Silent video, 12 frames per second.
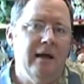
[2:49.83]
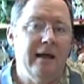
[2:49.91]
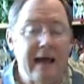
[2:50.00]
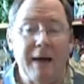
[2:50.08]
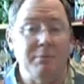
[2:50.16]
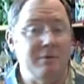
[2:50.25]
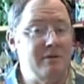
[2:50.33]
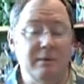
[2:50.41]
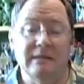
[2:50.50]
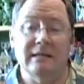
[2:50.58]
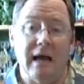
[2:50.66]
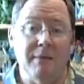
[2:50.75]
It happened to
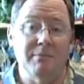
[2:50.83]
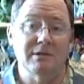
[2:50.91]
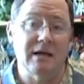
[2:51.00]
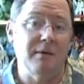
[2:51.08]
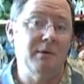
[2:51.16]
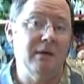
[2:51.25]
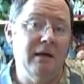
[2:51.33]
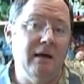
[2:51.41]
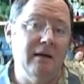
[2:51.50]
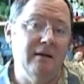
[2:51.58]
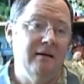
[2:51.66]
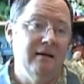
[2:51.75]
me time and time again.